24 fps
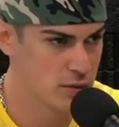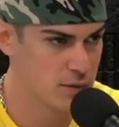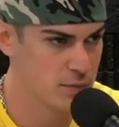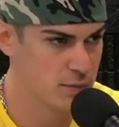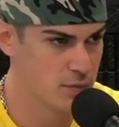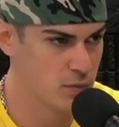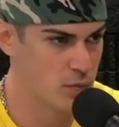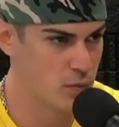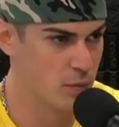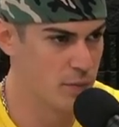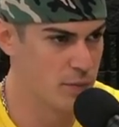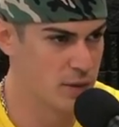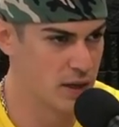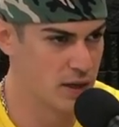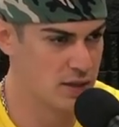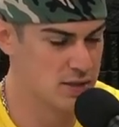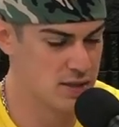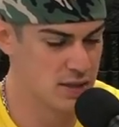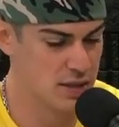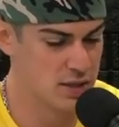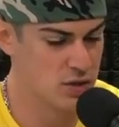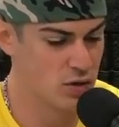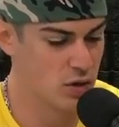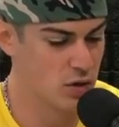yeah. Because
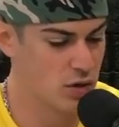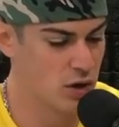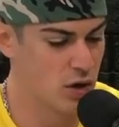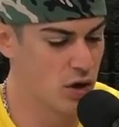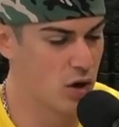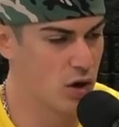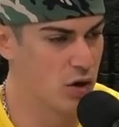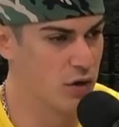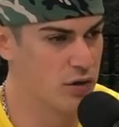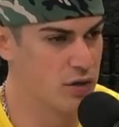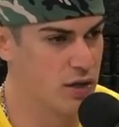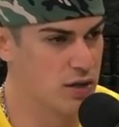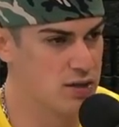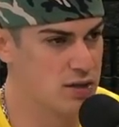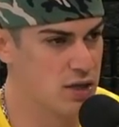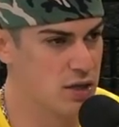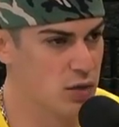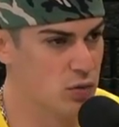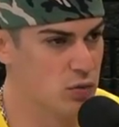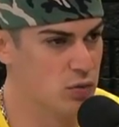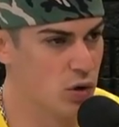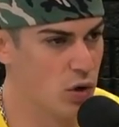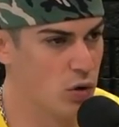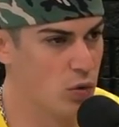these are all the hard things that
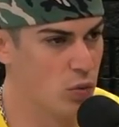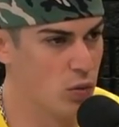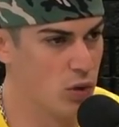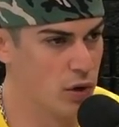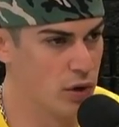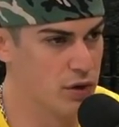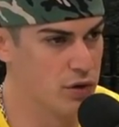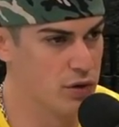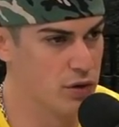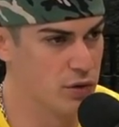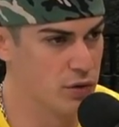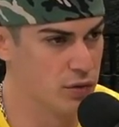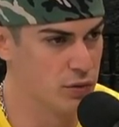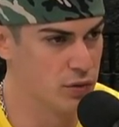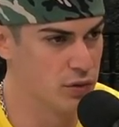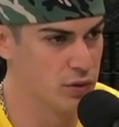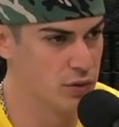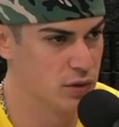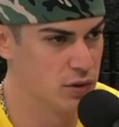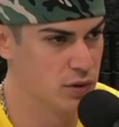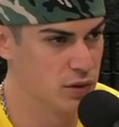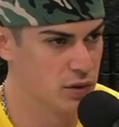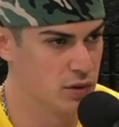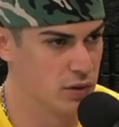you don't want to do.
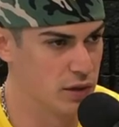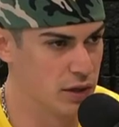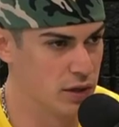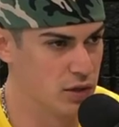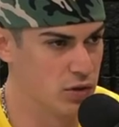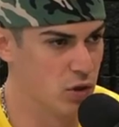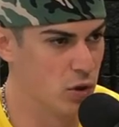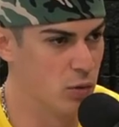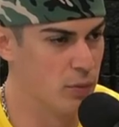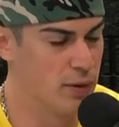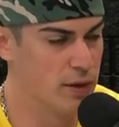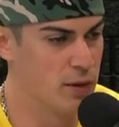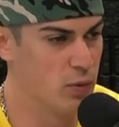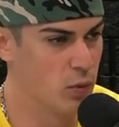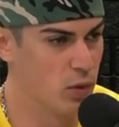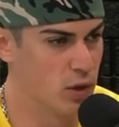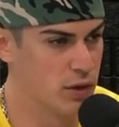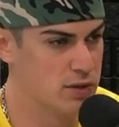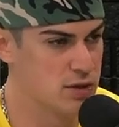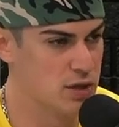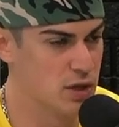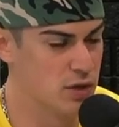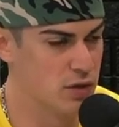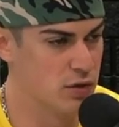Like nobody
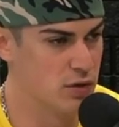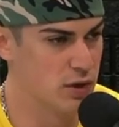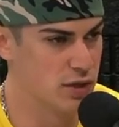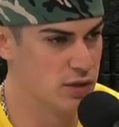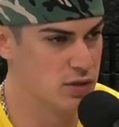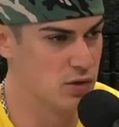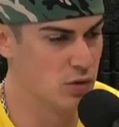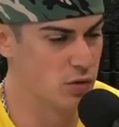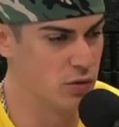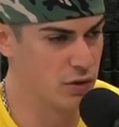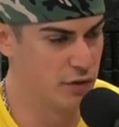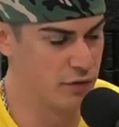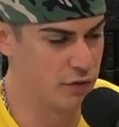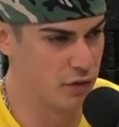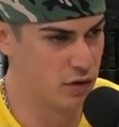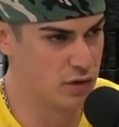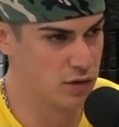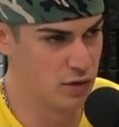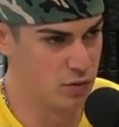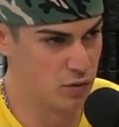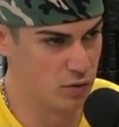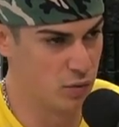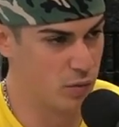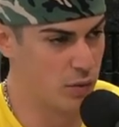wants to do this. So the
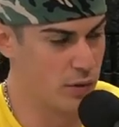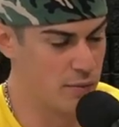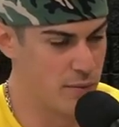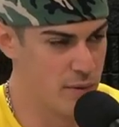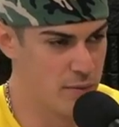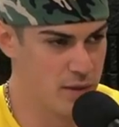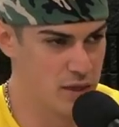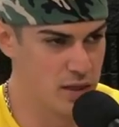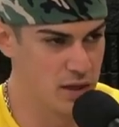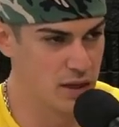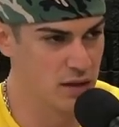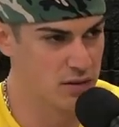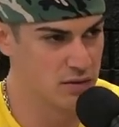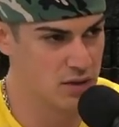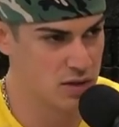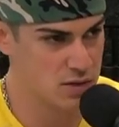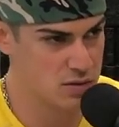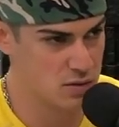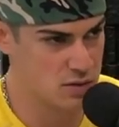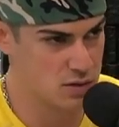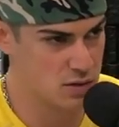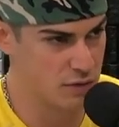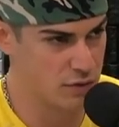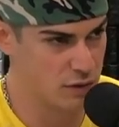first, the, what made me think of
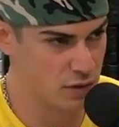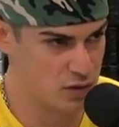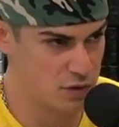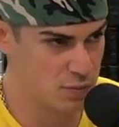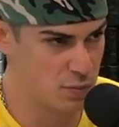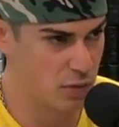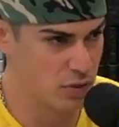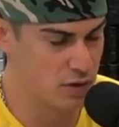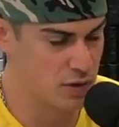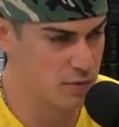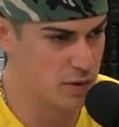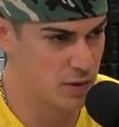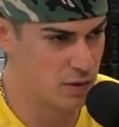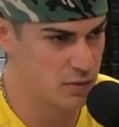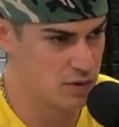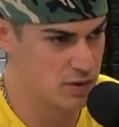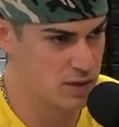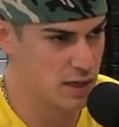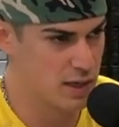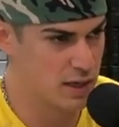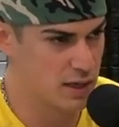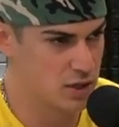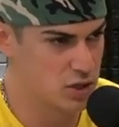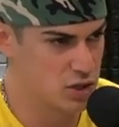this was the first point you made was
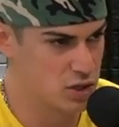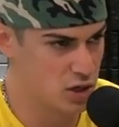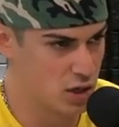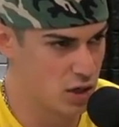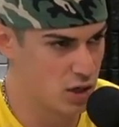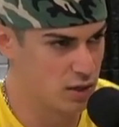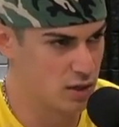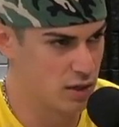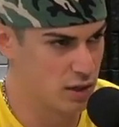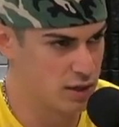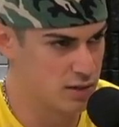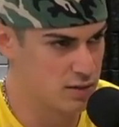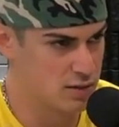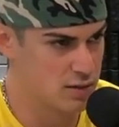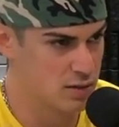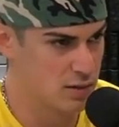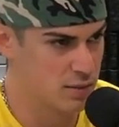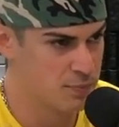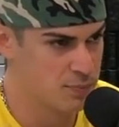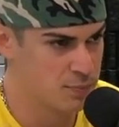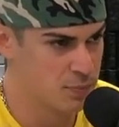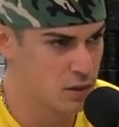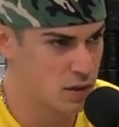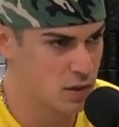getting in shot lanes.
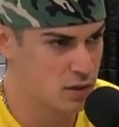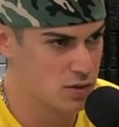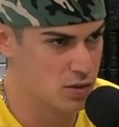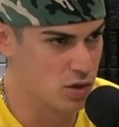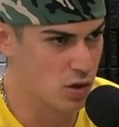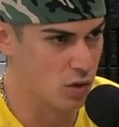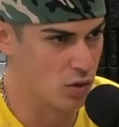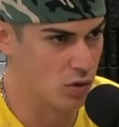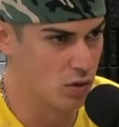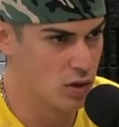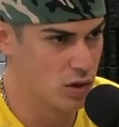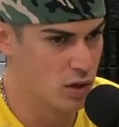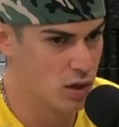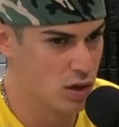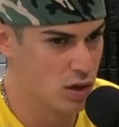So